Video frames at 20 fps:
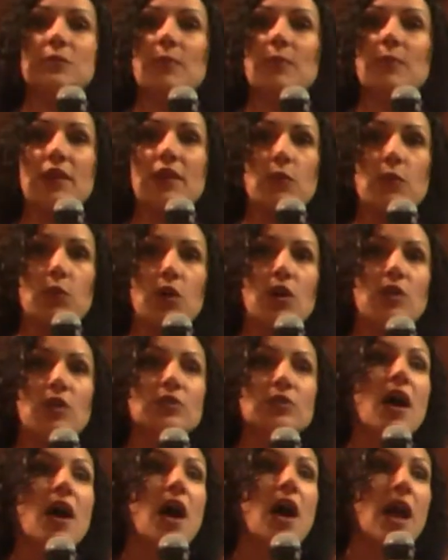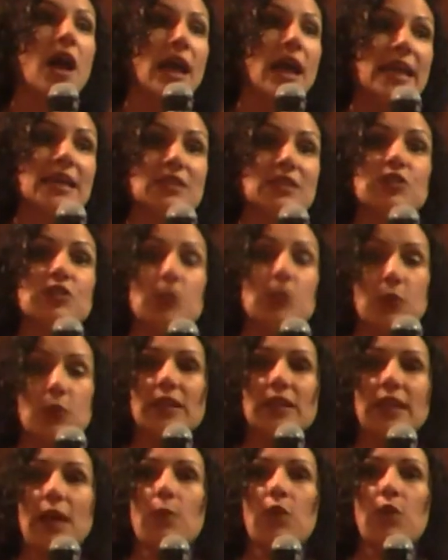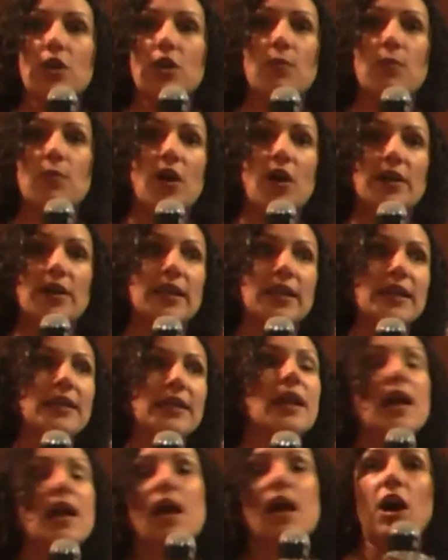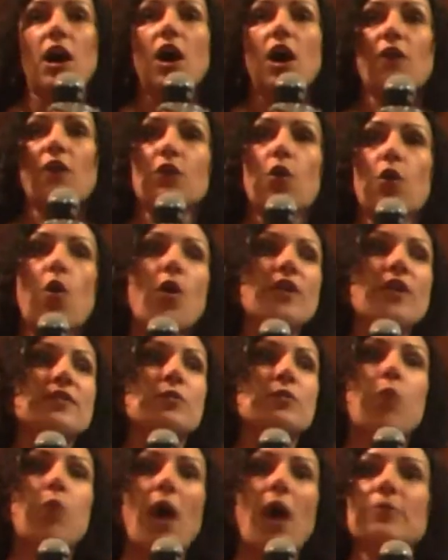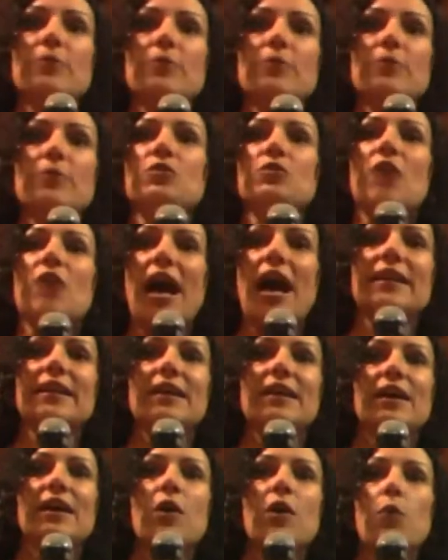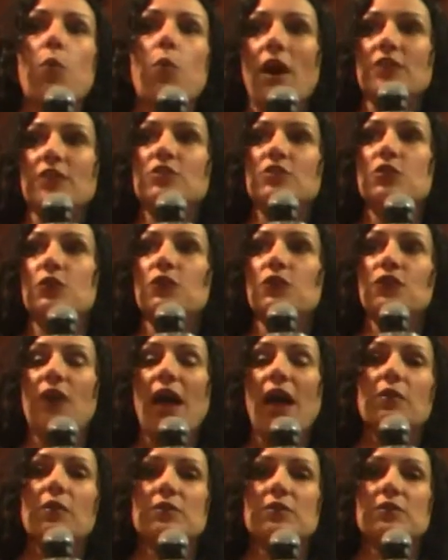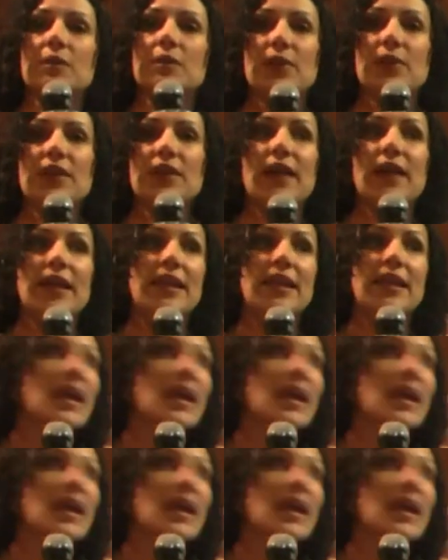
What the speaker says: men in the world, is doing network marketing, of course, why would you not want to follow somebody that